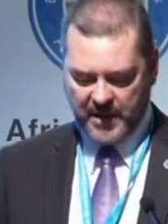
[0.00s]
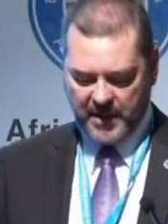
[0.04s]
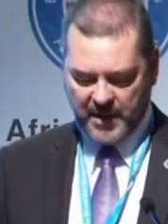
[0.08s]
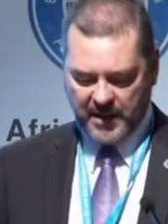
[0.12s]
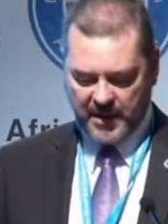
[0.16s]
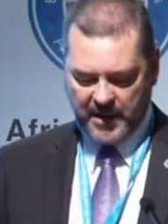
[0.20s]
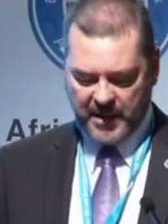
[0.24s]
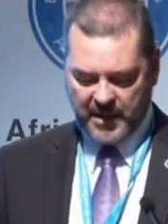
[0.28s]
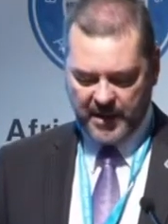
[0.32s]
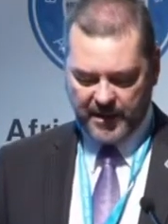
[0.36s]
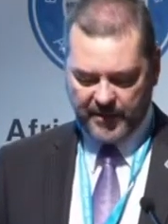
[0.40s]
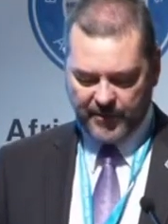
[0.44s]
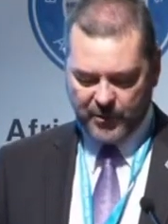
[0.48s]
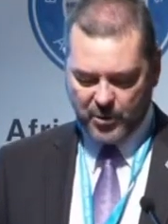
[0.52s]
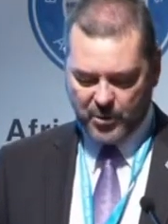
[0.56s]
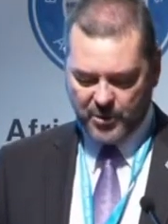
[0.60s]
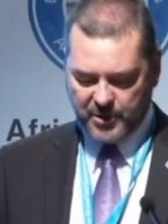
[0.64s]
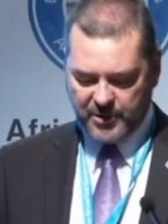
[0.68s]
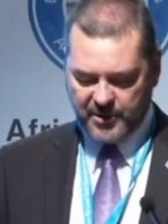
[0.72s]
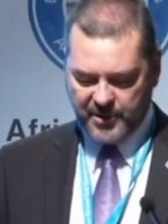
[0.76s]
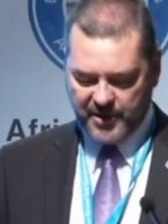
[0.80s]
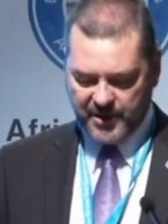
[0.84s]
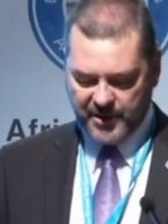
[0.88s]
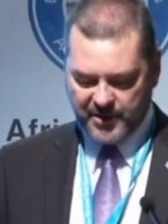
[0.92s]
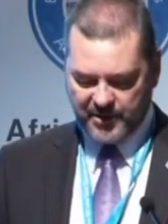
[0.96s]
And of
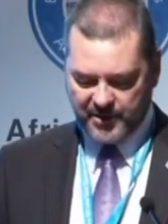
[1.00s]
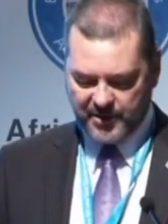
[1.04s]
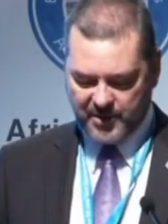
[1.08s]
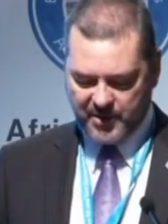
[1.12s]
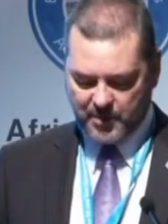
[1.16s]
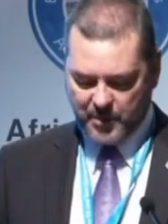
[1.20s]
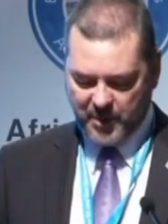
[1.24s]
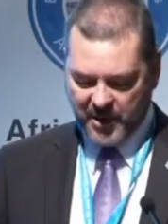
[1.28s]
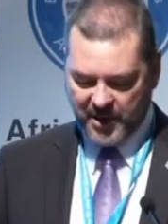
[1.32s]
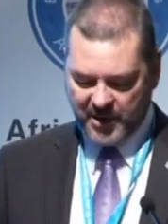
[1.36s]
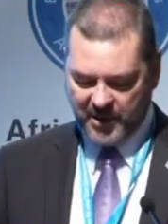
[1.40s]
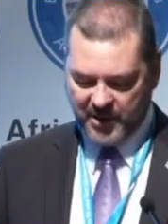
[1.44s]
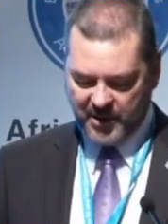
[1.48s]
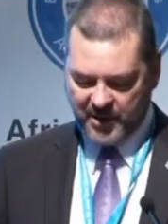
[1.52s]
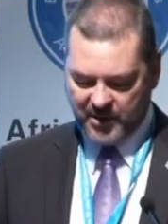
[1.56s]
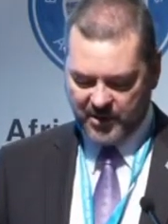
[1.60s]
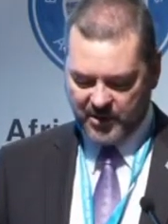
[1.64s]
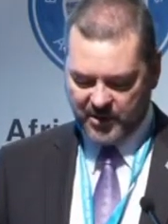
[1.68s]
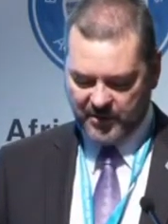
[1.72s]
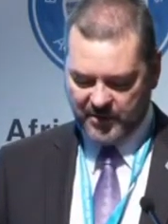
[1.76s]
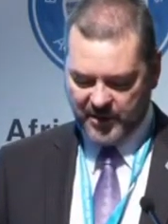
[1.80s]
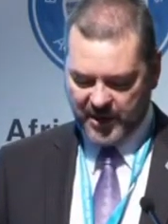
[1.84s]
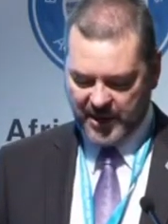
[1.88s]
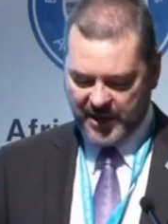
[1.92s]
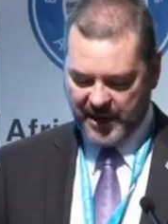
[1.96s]
course, there's a speaker
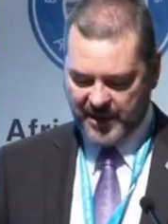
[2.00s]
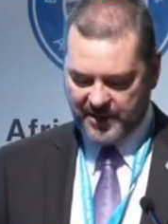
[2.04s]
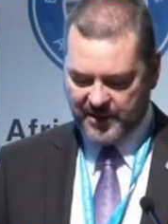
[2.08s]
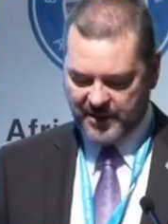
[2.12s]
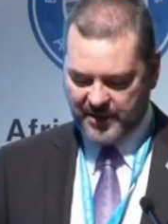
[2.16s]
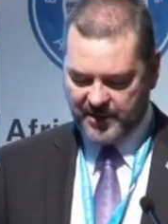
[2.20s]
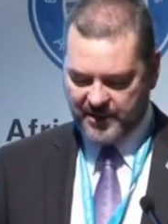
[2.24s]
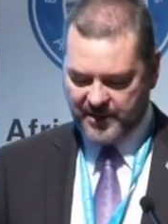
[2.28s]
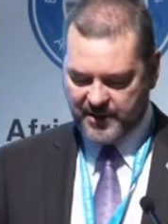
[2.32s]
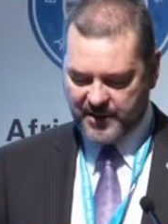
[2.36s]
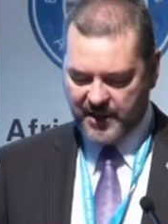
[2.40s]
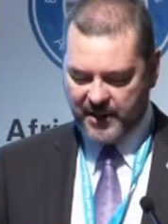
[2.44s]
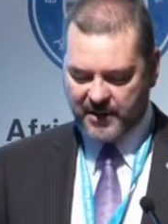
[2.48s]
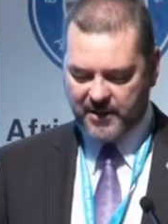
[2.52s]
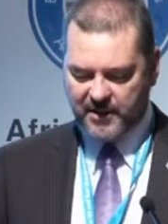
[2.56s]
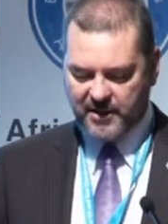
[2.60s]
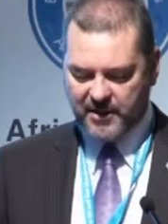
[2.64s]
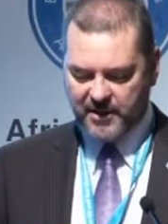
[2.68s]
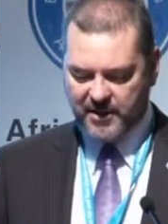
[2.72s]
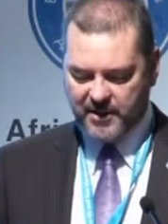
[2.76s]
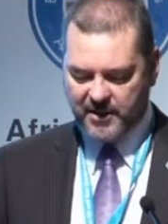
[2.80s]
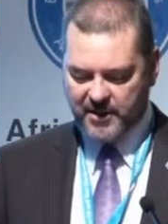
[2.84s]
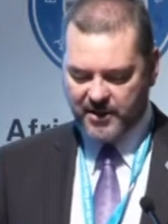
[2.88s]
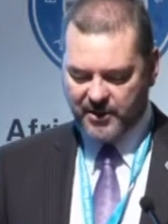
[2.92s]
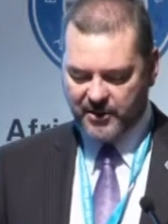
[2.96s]
of the Kenyan Senate,
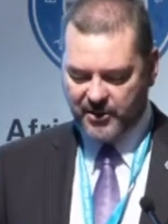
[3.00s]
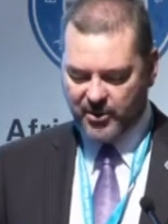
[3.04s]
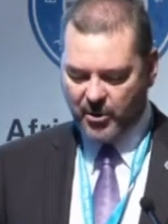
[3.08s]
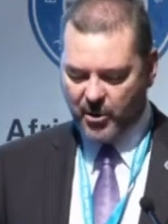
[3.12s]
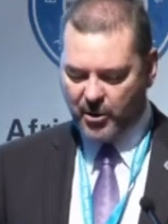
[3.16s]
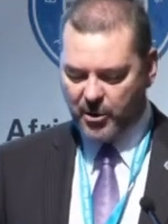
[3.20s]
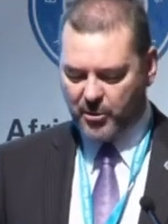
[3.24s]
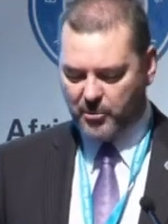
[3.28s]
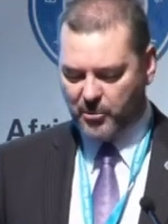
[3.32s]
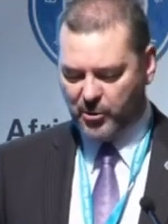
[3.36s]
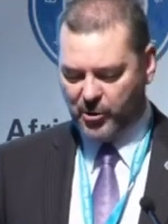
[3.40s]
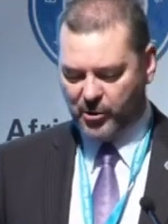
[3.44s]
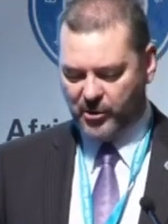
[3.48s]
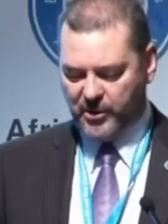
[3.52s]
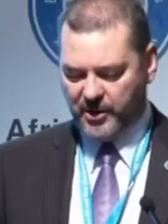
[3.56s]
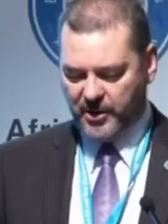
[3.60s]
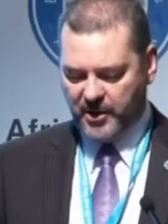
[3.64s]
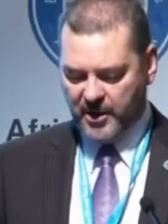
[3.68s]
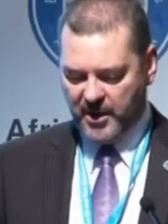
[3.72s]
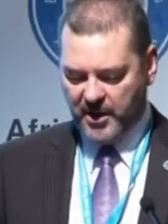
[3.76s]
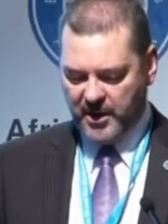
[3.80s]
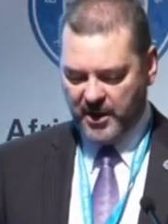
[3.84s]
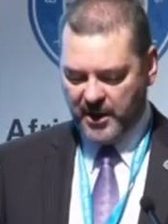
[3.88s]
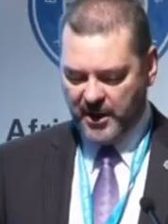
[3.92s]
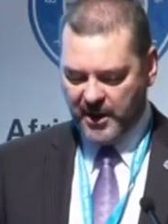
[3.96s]
the Honourable
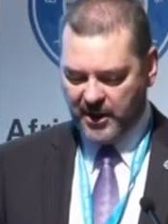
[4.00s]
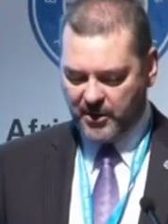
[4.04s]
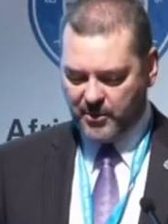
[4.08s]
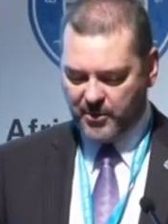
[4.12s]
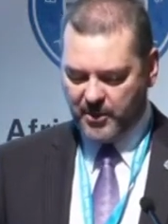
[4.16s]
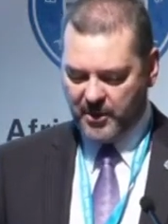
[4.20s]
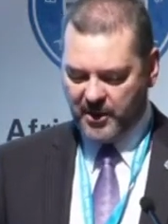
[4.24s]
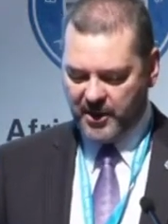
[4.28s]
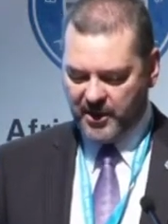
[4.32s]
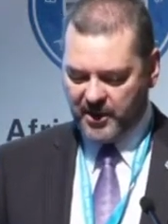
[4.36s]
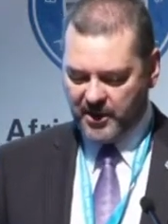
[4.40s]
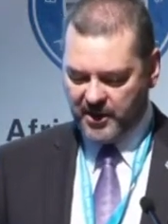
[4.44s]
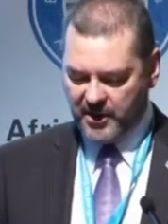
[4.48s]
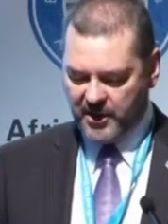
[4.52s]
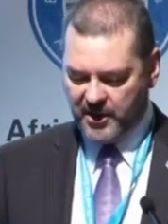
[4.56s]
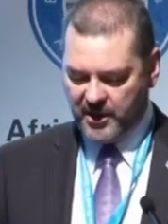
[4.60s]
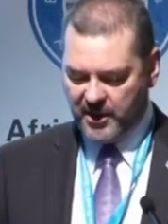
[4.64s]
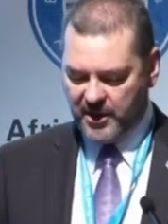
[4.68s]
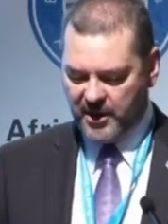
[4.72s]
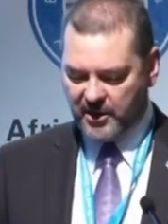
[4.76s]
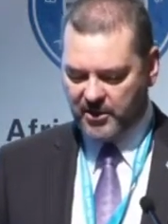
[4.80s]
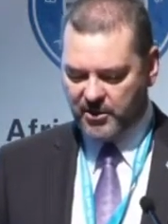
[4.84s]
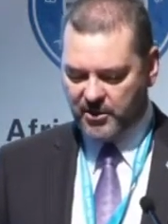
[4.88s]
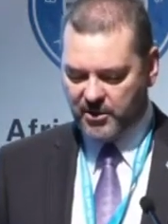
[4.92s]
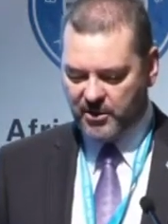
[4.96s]
Ekwe
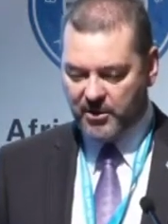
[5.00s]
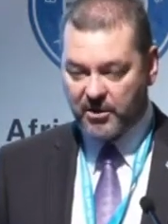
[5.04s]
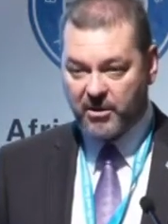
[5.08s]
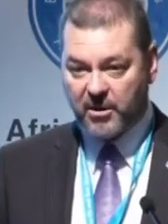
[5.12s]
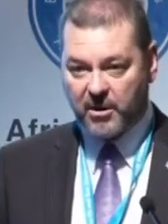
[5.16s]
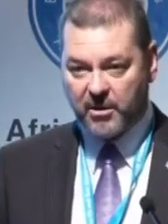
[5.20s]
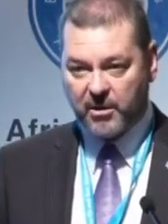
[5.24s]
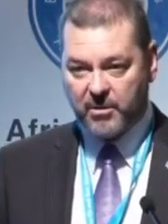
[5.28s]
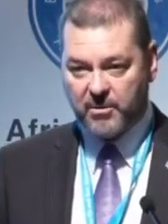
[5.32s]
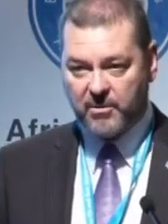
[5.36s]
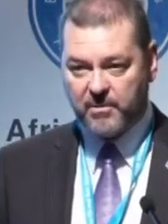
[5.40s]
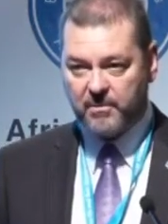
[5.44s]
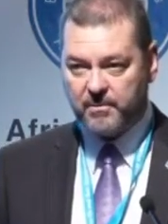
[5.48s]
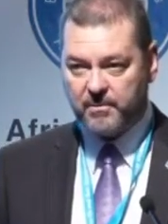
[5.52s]
Eturo,